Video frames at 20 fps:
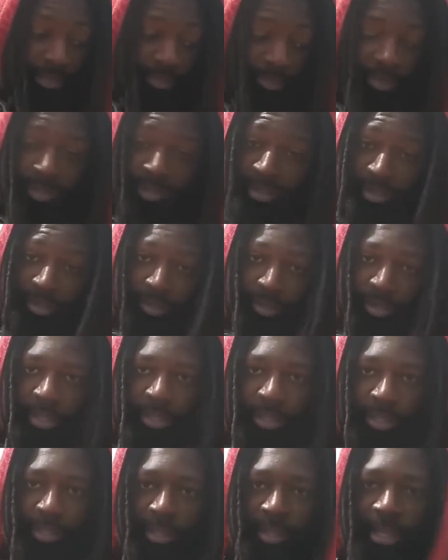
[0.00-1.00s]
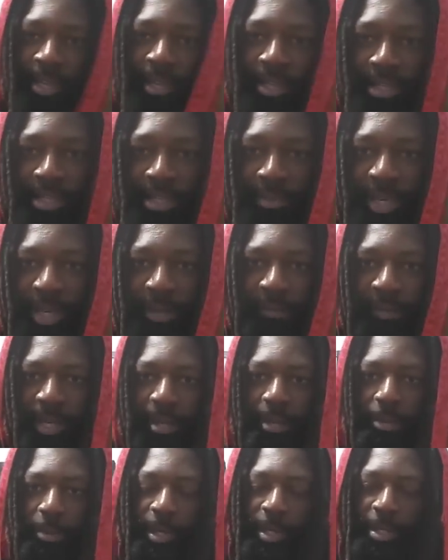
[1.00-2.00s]
market. Again, this is by
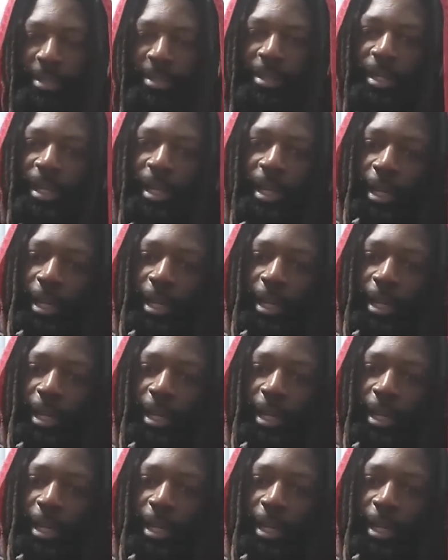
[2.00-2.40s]
Vanquest.